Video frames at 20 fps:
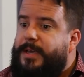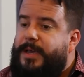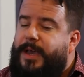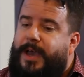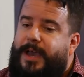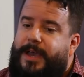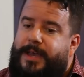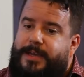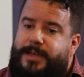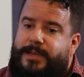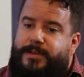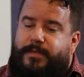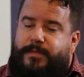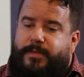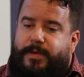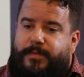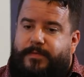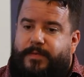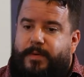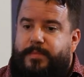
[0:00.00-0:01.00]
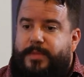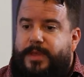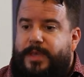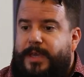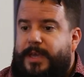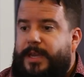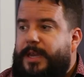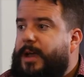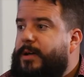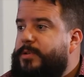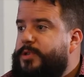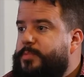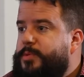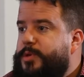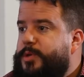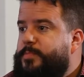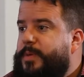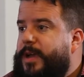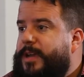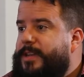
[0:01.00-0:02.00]
And from the in-house
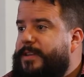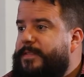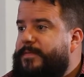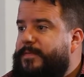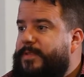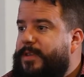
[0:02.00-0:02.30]
perspective,